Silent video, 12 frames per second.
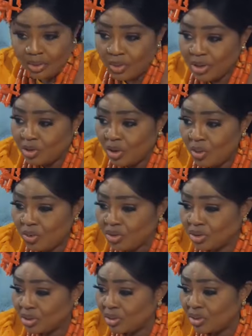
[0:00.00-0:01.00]
You are done with
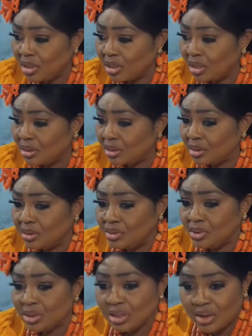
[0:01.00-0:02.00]
your studies and uh,
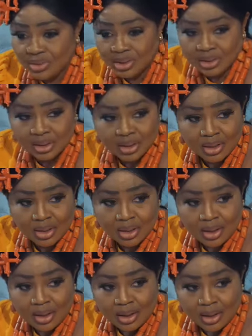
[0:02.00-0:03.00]
youth service.
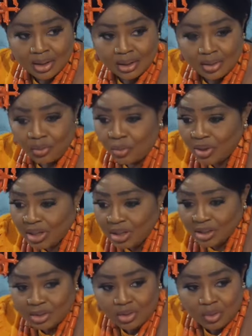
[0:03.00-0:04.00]
What
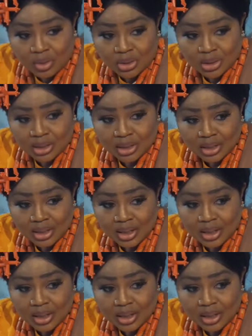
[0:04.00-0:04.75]
else do you want?